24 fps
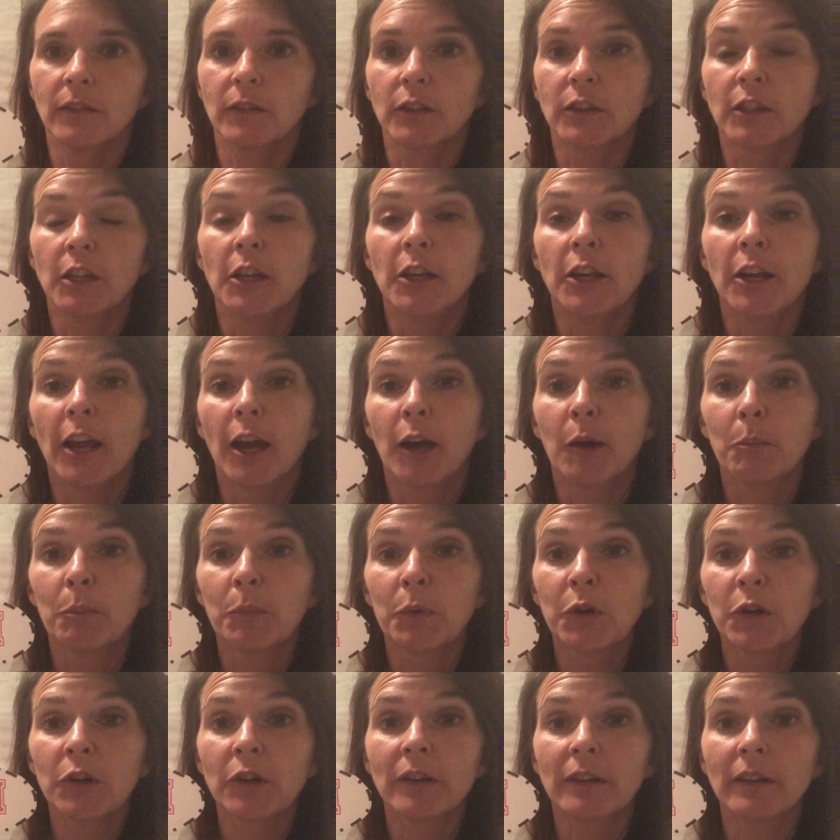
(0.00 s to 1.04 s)
The
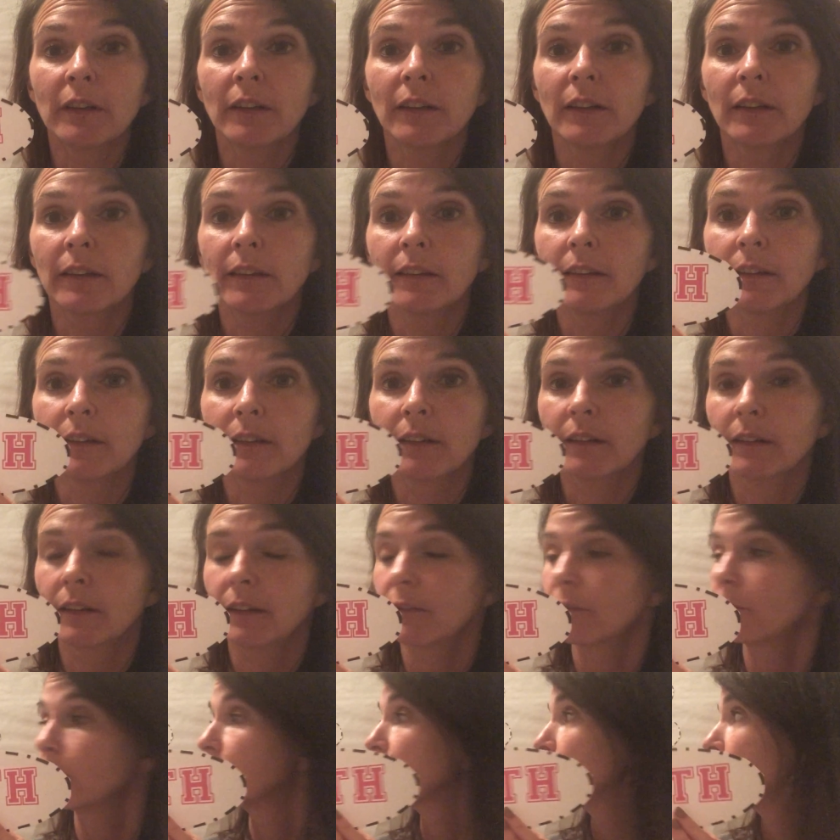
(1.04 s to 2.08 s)
number
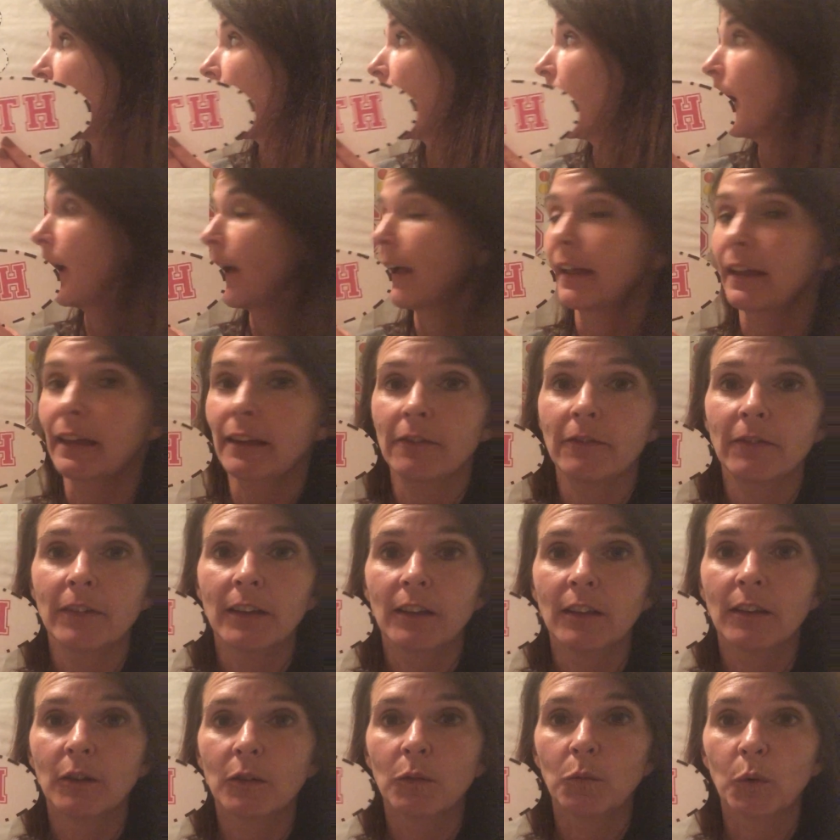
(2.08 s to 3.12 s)
5,
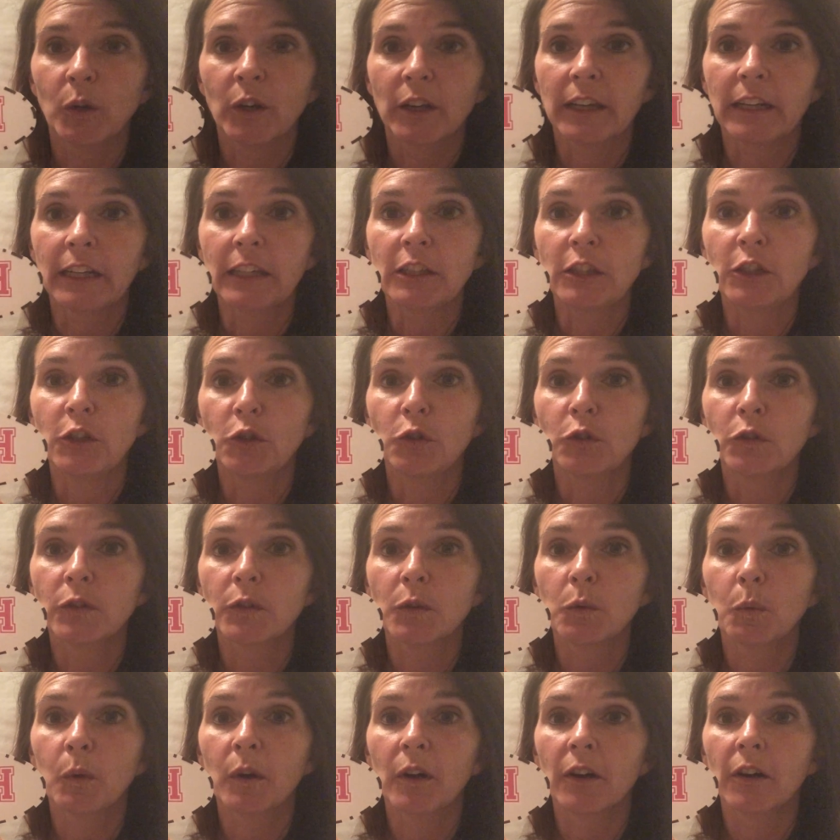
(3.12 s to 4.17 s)
we're going to use
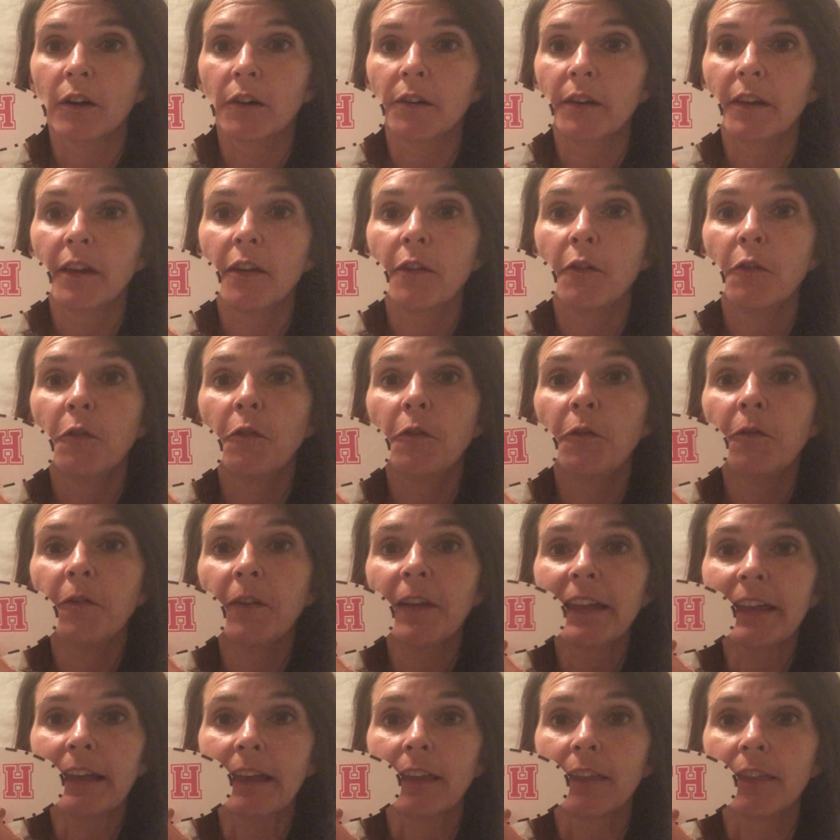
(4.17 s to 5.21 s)
the word
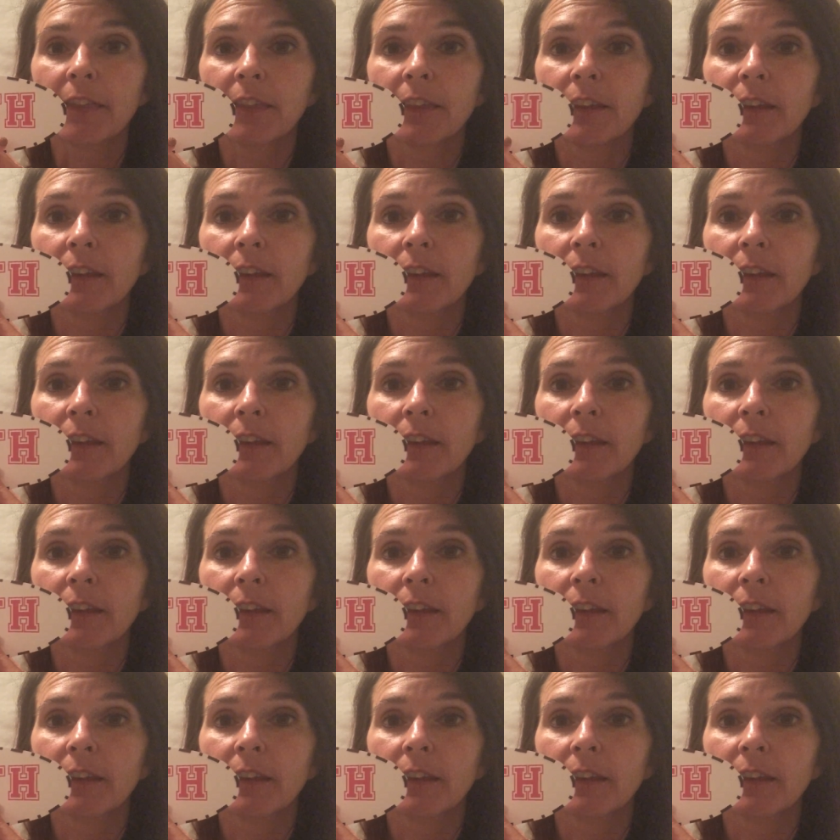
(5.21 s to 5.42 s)
5th.